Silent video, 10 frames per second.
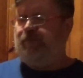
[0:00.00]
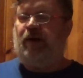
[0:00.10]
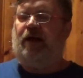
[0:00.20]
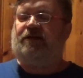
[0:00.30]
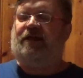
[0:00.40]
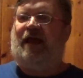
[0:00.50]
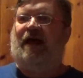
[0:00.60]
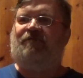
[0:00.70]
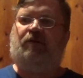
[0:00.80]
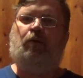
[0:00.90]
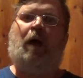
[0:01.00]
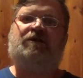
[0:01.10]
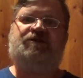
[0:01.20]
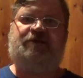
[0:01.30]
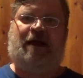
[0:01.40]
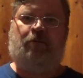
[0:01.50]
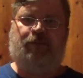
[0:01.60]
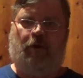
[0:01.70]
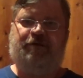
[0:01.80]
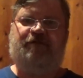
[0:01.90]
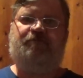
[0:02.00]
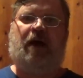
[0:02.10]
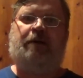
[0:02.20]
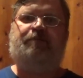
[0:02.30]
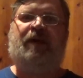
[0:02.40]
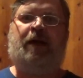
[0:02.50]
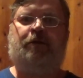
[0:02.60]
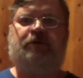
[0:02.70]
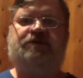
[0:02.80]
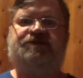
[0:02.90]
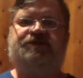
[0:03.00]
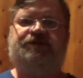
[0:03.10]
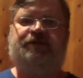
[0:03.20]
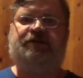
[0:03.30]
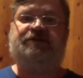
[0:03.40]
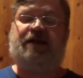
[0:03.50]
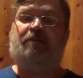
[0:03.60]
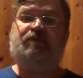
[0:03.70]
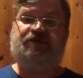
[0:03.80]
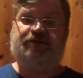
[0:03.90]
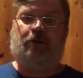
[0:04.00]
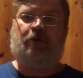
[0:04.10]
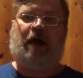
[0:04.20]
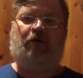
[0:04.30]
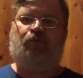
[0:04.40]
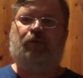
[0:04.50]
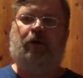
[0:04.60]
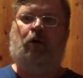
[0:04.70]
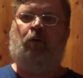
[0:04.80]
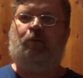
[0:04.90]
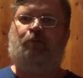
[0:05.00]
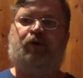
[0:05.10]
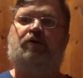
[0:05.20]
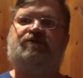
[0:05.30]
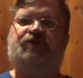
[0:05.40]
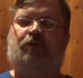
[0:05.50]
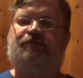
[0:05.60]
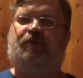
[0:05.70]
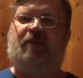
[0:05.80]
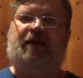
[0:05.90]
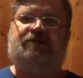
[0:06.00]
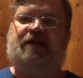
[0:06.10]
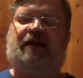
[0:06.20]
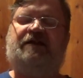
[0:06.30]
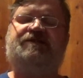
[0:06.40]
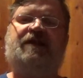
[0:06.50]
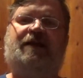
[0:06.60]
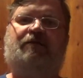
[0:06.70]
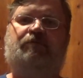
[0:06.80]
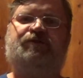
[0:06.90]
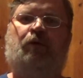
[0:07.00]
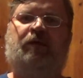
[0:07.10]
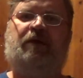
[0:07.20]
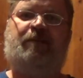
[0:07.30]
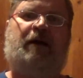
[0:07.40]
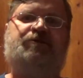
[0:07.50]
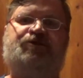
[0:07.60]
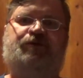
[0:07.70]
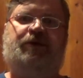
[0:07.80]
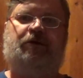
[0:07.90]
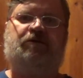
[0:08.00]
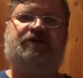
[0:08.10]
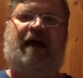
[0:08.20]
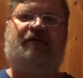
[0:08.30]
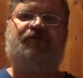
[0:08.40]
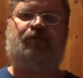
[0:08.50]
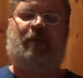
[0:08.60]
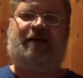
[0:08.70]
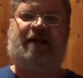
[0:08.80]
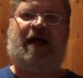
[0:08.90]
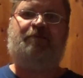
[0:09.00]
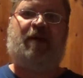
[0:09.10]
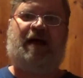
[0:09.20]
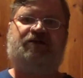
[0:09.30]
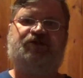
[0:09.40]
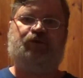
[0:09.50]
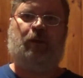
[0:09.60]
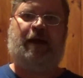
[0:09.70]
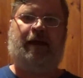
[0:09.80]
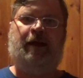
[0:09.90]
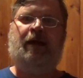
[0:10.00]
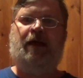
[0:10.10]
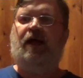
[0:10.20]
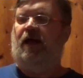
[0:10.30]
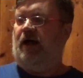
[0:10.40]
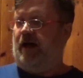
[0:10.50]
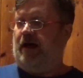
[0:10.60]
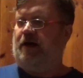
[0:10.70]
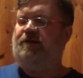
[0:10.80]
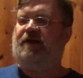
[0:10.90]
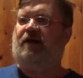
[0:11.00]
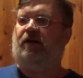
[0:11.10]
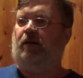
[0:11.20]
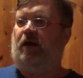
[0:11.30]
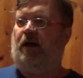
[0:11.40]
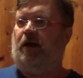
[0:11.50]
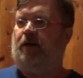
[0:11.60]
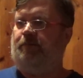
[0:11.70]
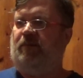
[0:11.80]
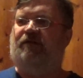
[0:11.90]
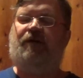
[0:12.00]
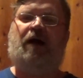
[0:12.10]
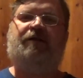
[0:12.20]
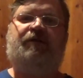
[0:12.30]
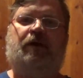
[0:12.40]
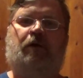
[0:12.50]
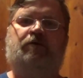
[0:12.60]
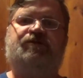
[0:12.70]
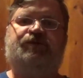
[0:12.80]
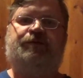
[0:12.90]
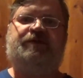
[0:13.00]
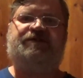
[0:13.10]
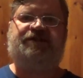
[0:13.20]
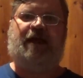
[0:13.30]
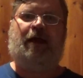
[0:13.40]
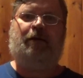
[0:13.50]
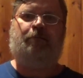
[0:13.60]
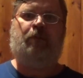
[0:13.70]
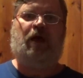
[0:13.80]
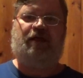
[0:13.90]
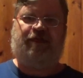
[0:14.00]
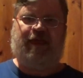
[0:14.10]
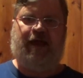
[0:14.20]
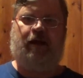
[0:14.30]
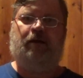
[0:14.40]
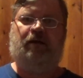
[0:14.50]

But having lost now both of my parents, this episode got real personal for me because, like I said, it was only about 2 years after my dad passed away that Ivanova goes through the same thing.